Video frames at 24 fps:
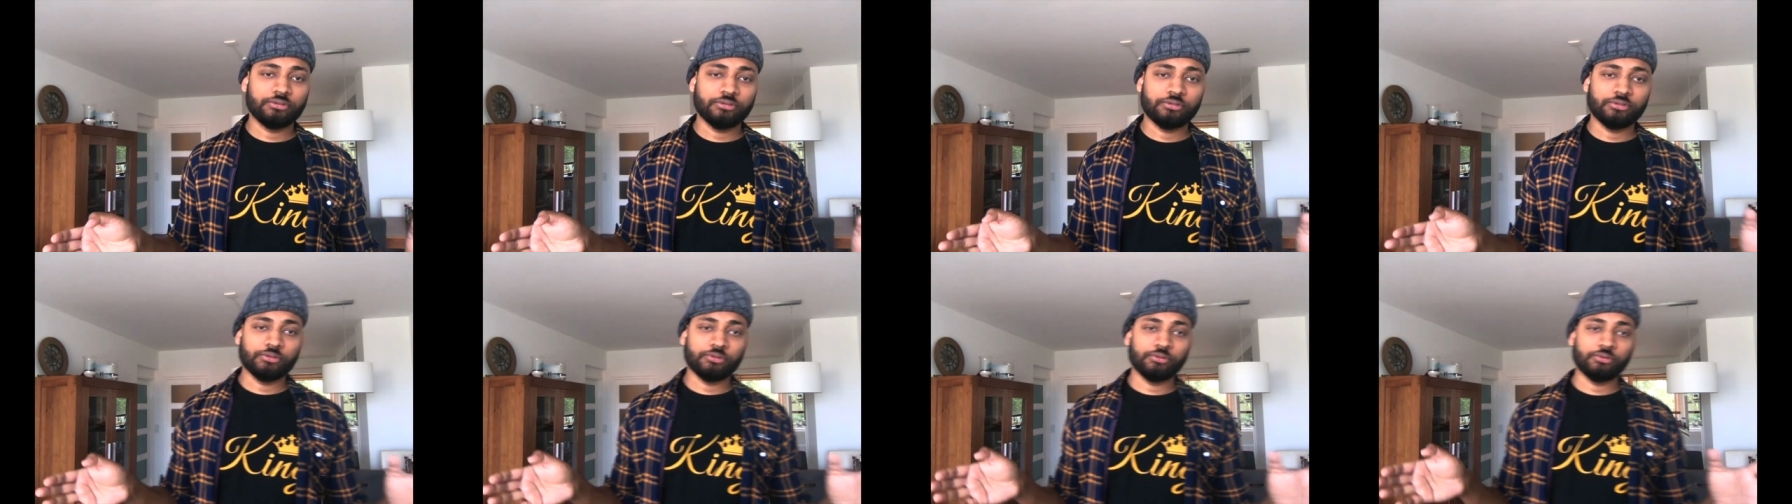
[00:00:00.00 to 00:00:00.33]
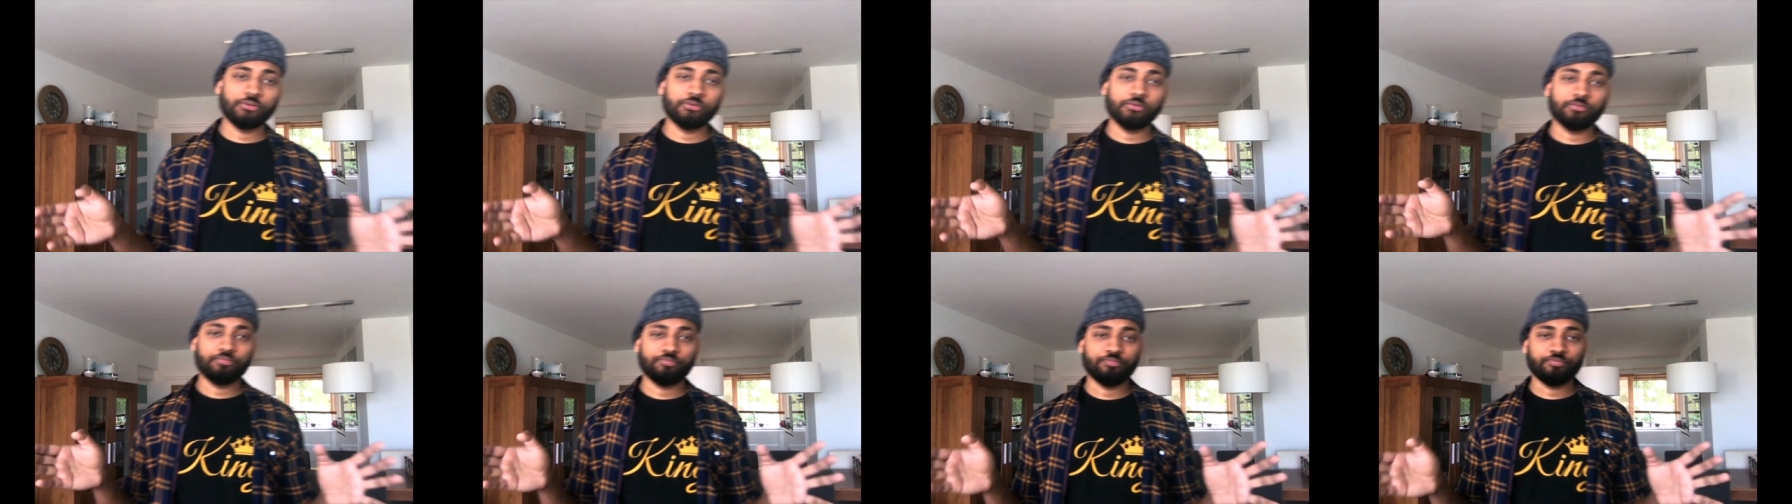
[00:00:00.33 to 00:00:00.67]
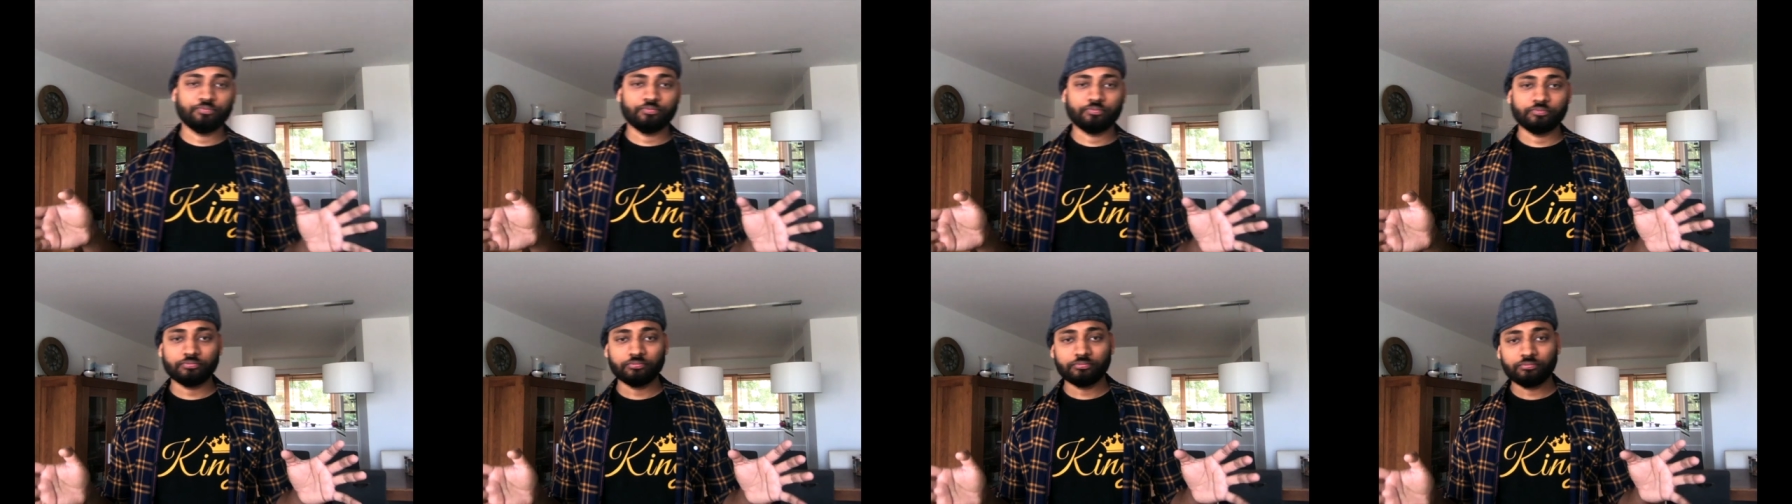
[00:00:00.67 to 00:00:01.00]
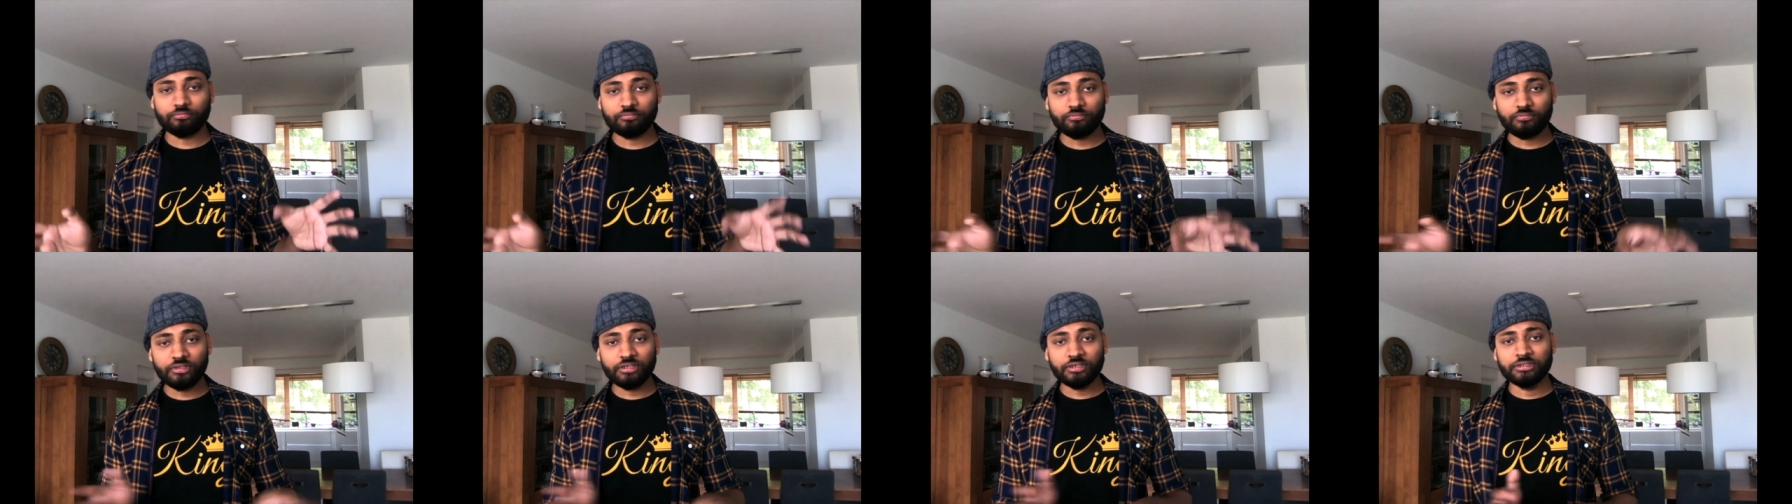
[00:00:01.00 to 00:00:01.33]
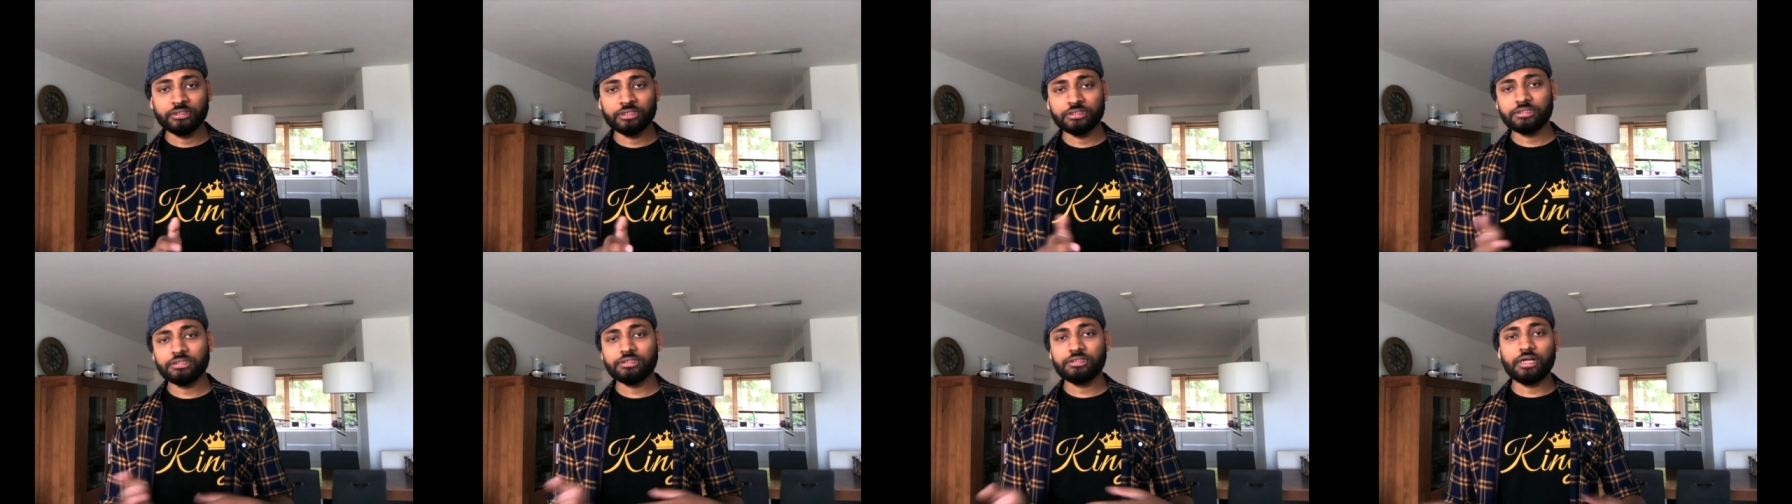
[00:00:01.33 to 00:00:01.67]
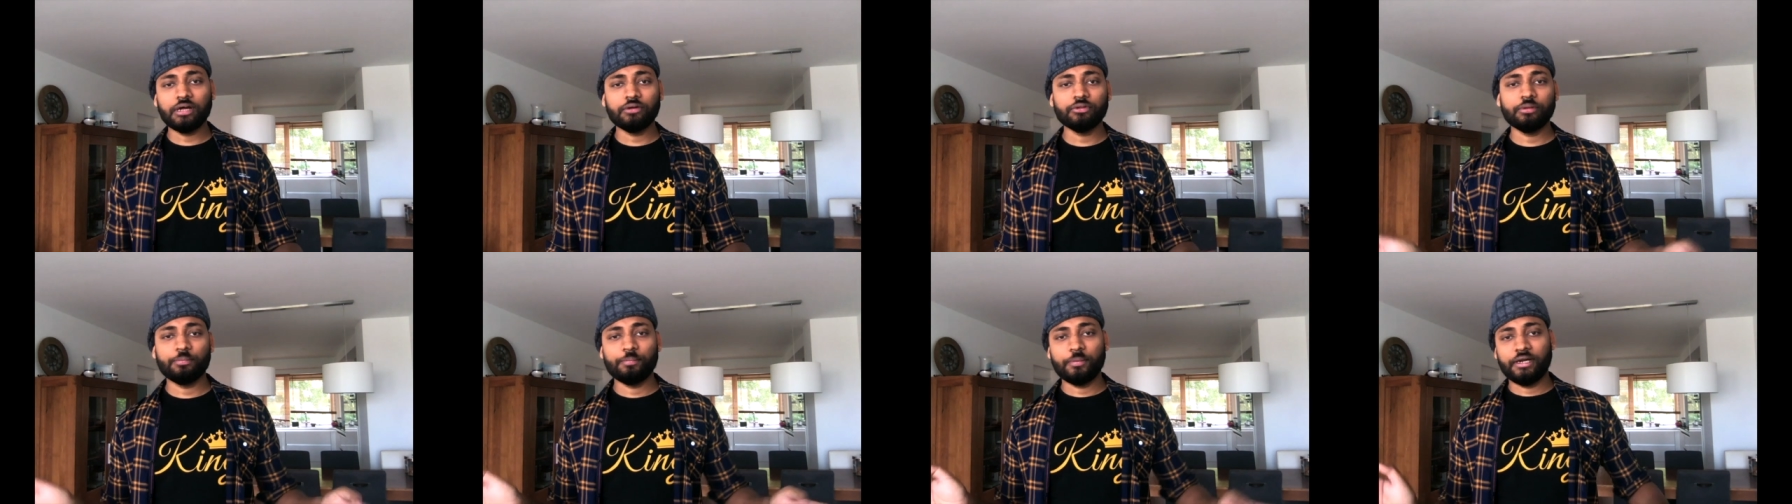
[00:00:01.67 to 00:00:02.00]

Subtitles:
So this is how the